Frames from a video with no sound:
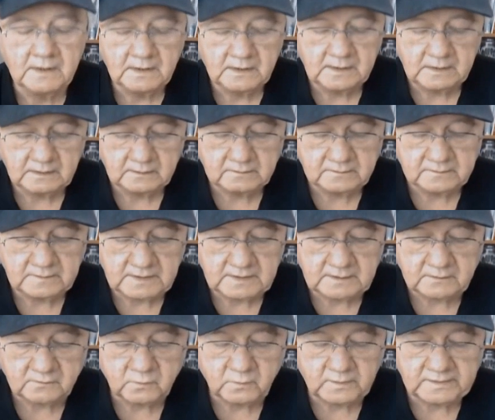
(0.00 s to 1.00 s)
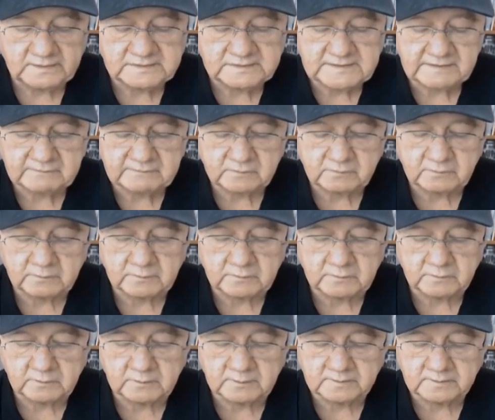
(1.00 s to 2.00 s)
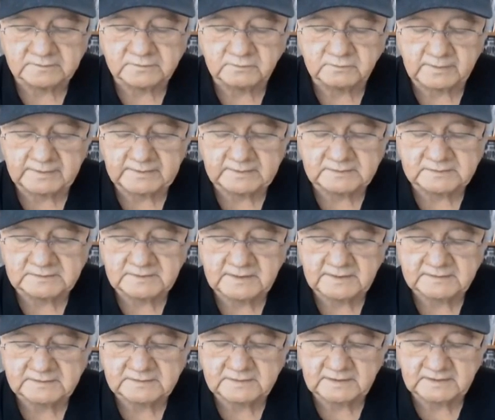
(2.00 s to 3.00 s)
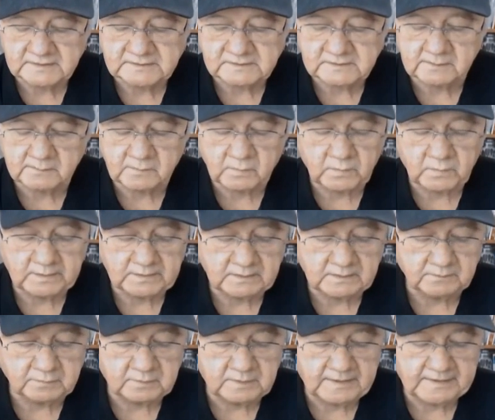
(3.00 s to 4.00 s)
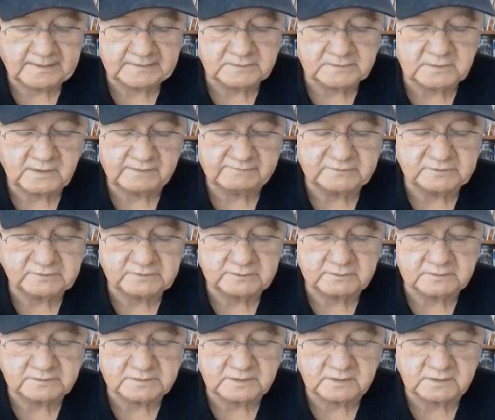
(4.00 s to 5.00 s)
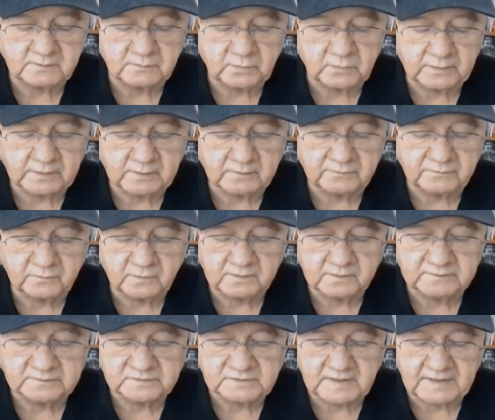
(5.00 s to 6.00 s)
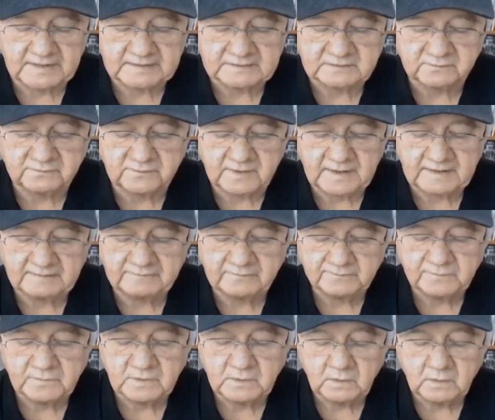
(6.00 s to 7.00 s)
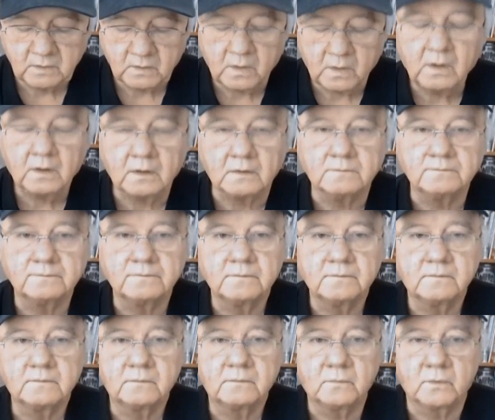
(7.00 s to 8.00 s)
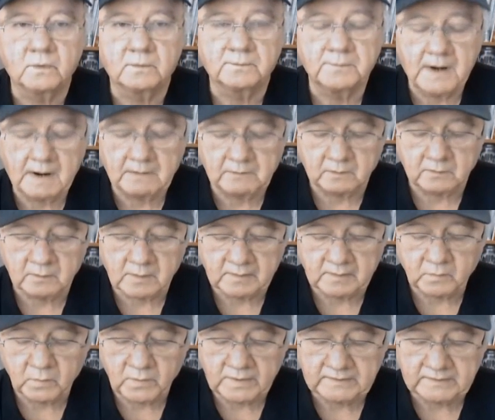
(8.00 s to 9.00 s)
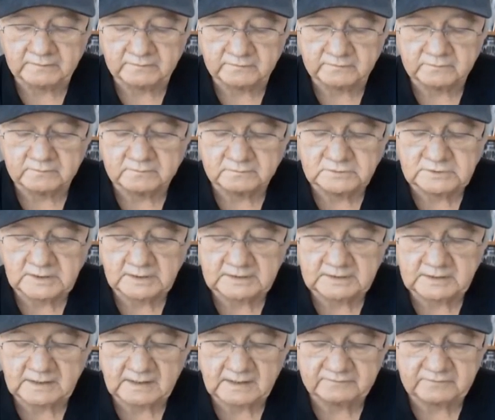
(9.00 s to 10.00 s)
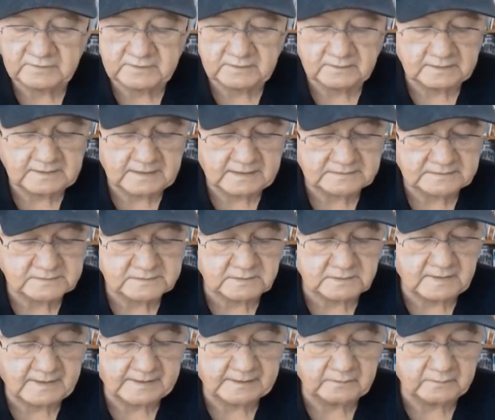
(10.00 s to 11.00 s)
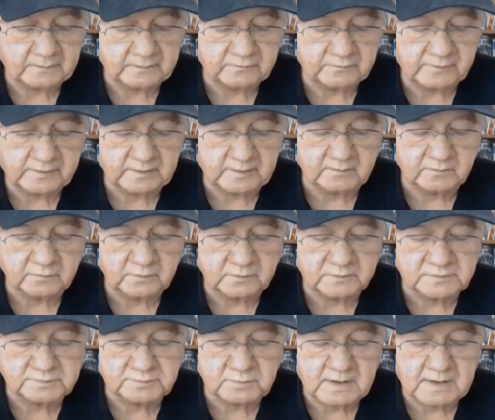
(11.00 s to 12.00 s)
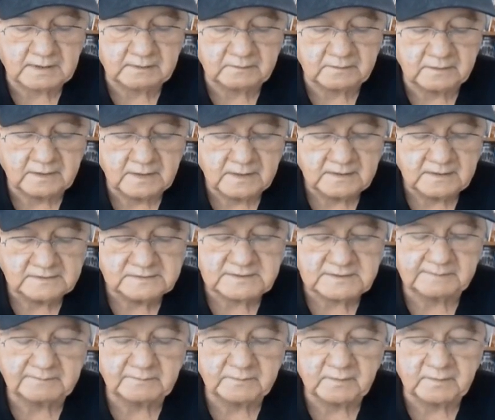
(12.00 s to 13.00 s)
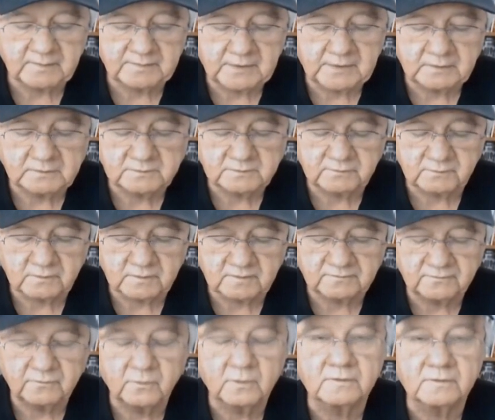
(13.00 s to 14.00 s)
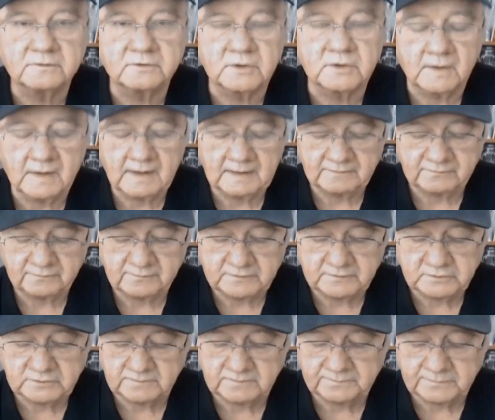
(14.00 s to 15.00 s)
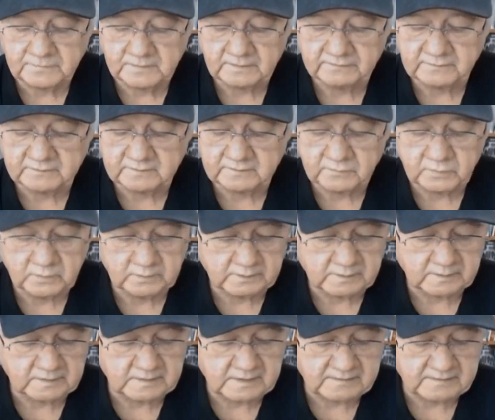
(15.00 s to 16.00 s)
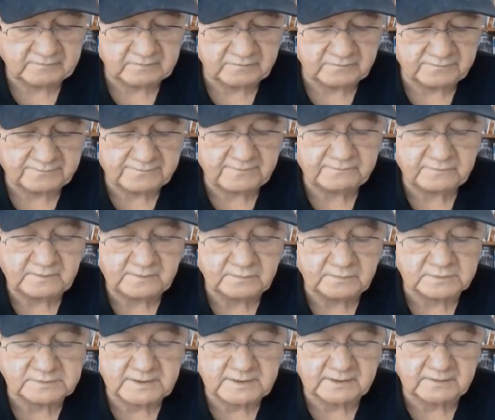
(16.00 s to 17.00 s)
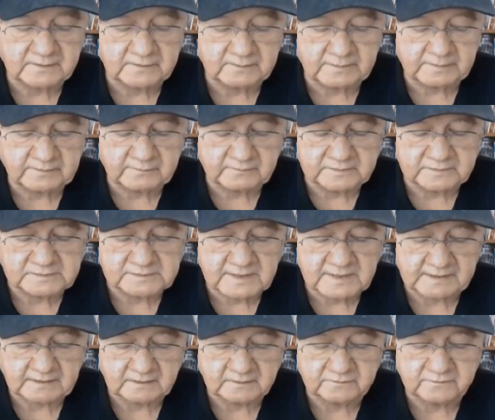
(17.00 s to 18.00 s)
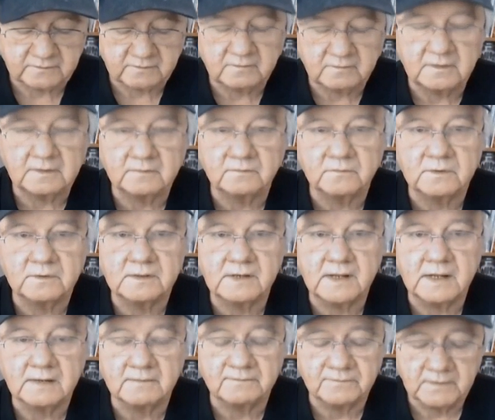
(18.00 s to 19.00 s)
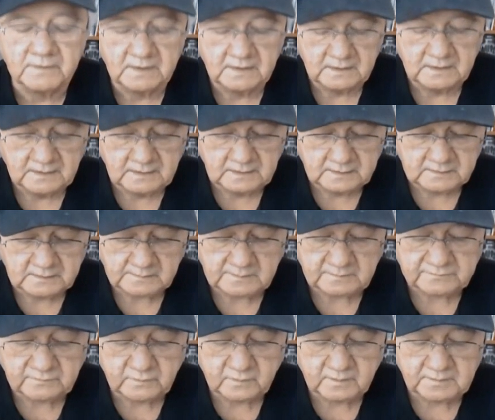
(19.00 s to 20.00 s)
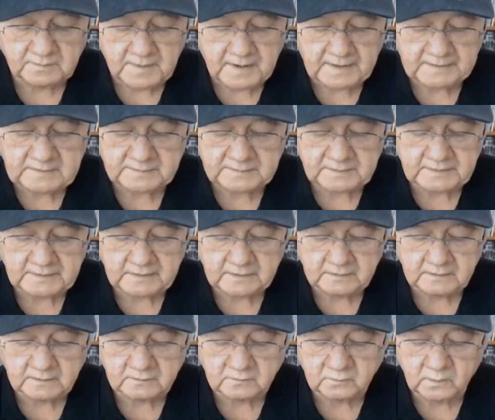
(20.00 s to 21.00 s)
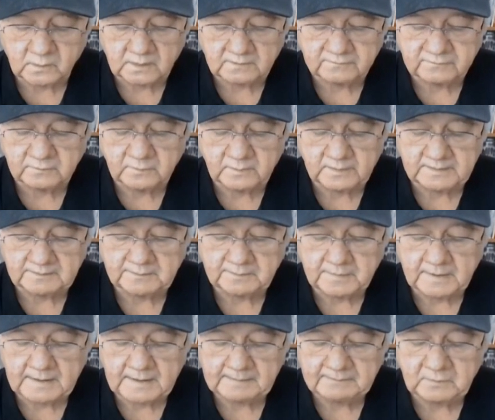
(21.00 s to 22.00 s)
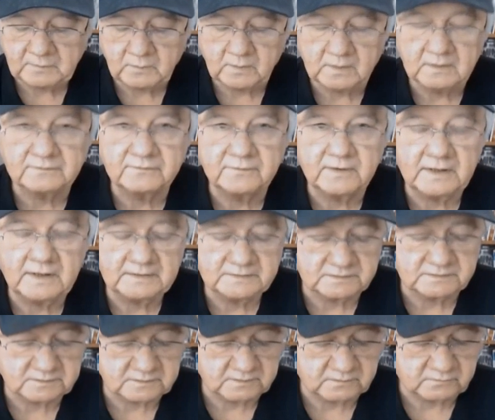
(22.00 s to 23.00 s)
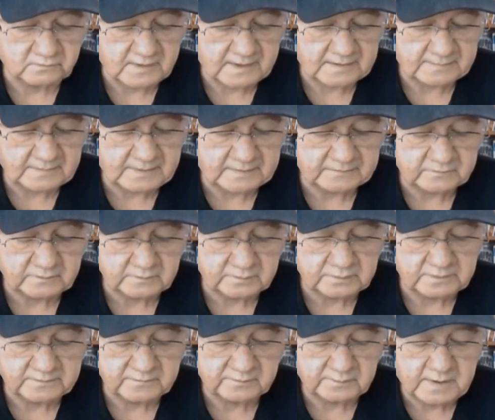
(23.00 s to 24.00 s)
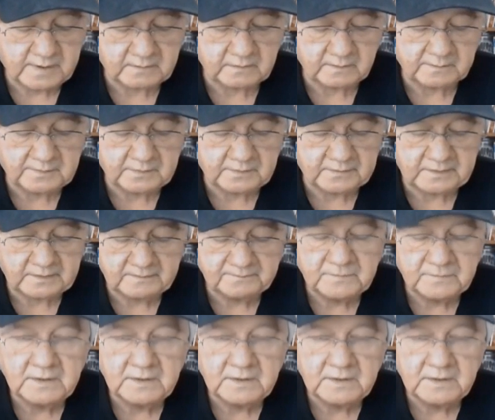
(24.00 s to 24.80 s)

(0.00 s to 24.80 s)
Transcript: Here in the 27th renewal of this graded stakes test, number 1 Compliance Officer has hit the board in 4 of his last 5. All were power run wins. Jockey Javier Castellano and trainer Bruce Brown sent him to the post for the 4th of July feature. They've hit the board with an even 50% of their entry saddles as a team to date. Number 4 Monument Hill, a 12-1 bomb, qualifies as a Trackmaster Plus Power Pony.